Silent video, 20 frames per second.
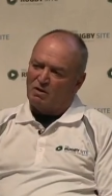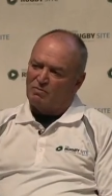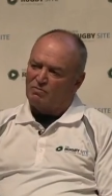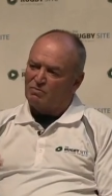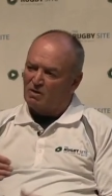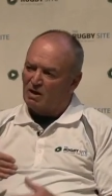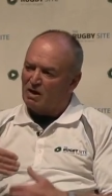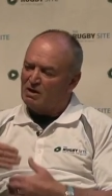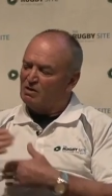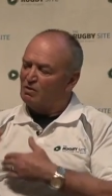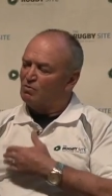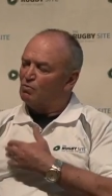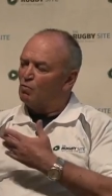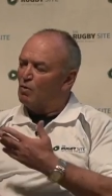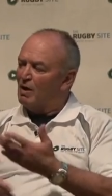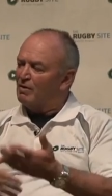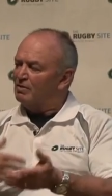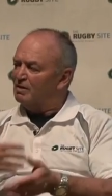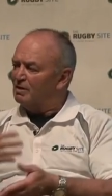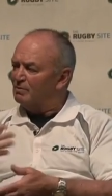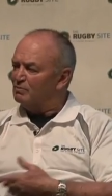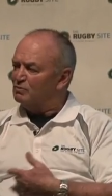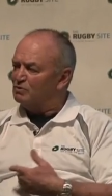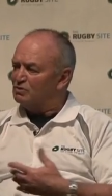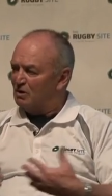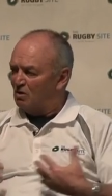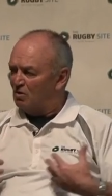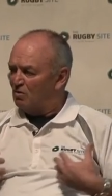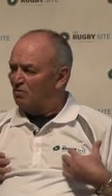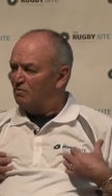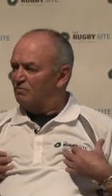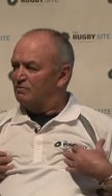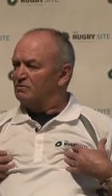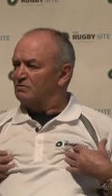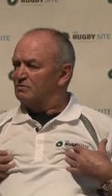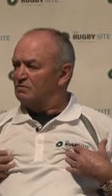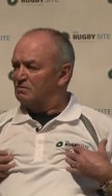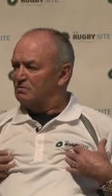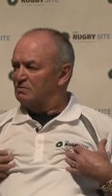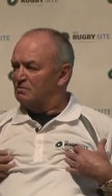And they can run
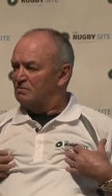themselves.